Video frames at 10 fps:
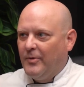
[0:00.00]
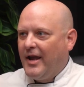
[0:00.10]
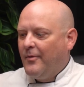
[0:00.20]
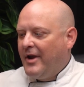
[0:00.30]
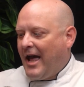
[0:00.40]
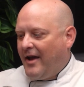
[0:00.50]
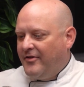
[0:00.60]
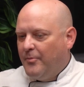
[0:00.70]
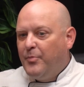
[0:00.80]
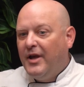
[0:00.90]
And we had
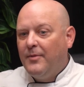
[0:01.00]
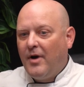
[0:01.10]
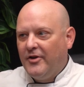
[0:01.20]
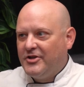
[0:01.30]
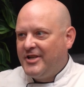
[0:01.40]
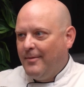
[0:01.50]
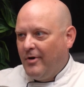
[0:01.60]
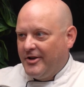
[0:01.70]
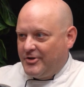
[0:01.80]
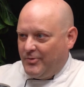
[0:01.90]
the big Mother's Day
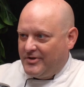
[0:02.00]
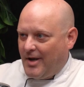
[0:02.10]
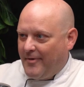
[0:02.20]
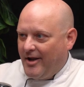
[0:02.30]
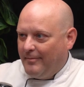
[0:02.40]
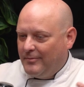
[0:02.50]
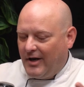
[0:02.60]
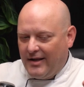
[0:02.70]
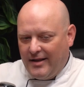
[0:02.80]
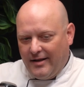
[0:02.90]
brunch was coming up,
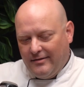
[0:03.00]
right? That